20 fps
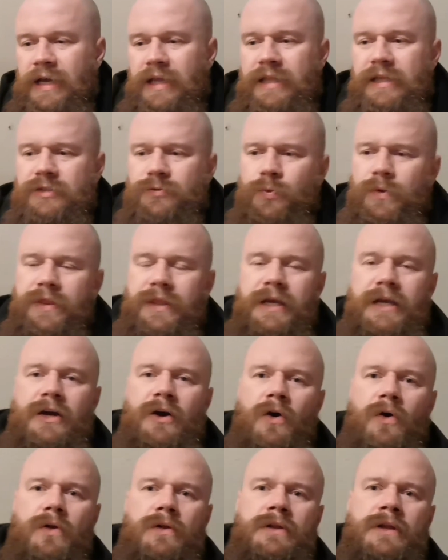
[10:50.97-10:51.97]
This one they
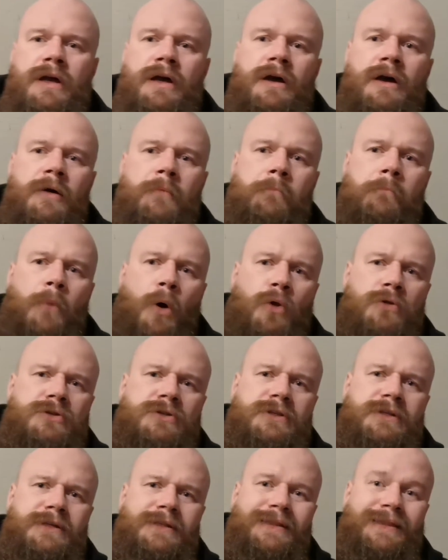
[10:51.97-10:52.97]
call
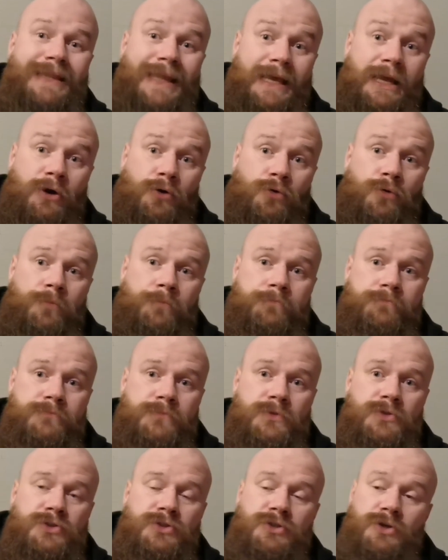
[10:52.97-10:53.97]
malt liquor.
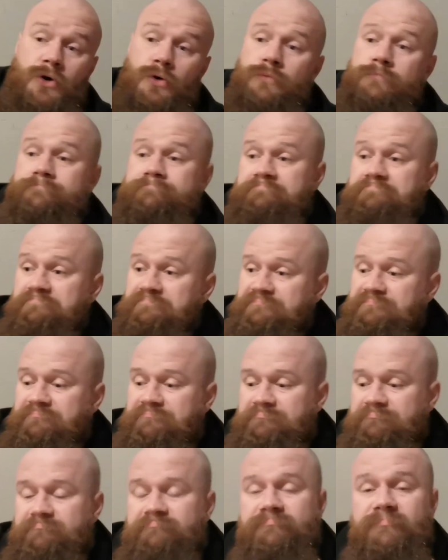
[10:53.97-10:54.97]
So
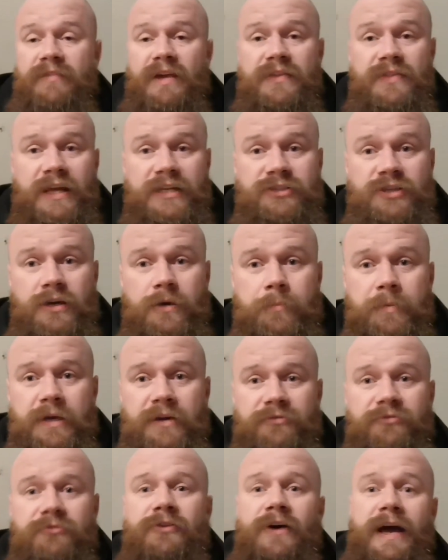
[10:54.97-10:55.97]
that's gonna be
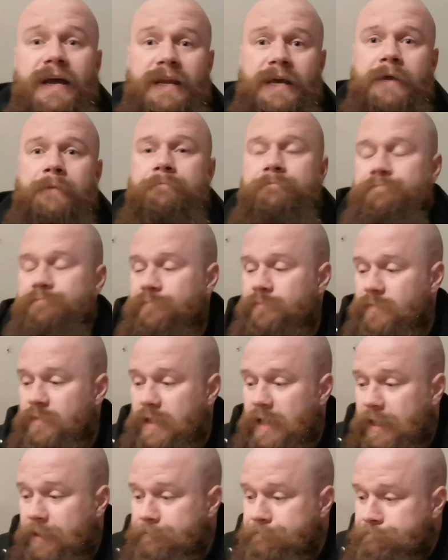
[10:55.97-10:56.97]
on Friday.
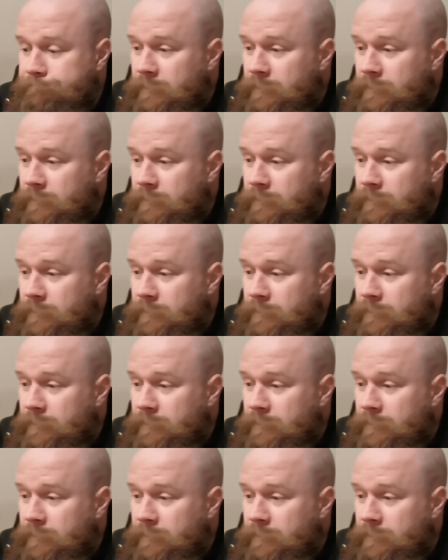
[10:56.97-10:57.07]
Yeah.